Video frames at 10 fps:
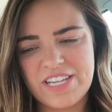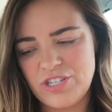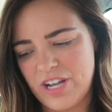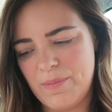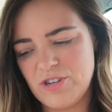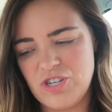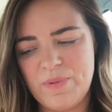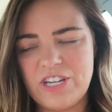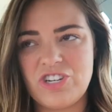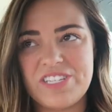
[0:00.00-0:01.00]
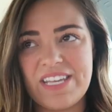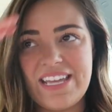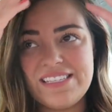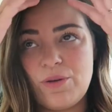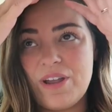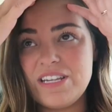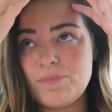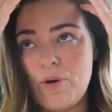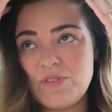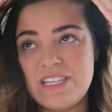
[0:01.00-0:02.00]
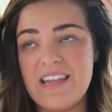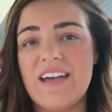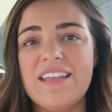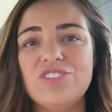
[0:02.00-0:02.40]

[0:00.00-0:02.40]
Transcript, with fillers: I took a bunch of pictures in case I wanted to post any on